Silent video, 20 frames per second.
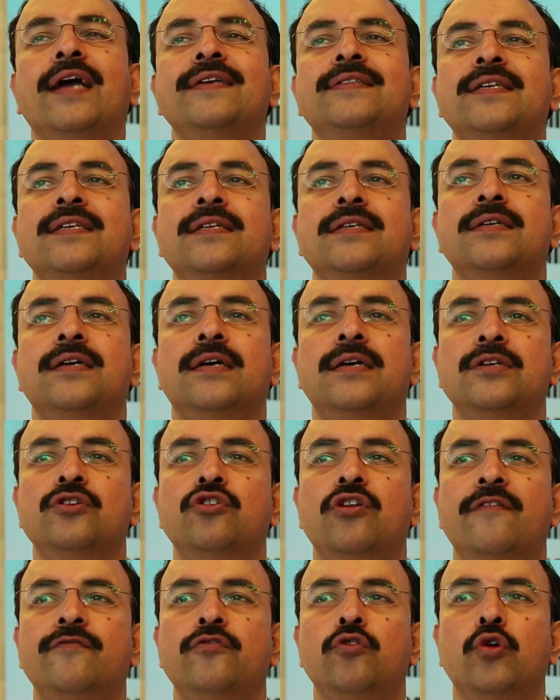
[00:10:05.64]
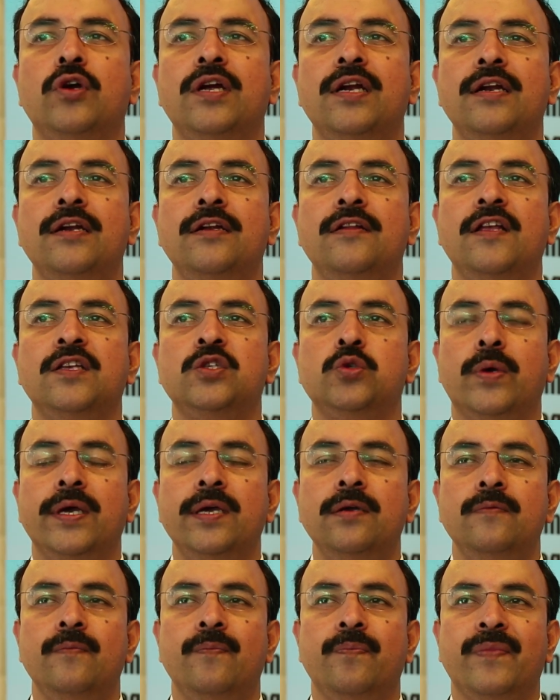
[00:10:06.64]
I think you'll have to look at it this
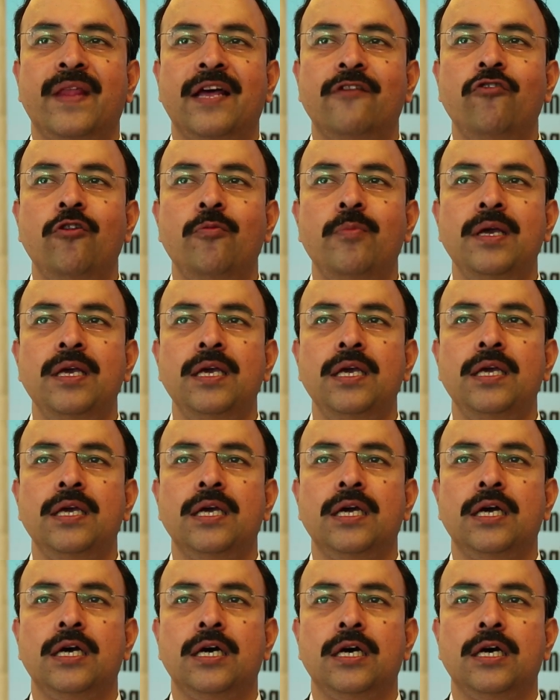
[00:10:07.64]
way. There will be,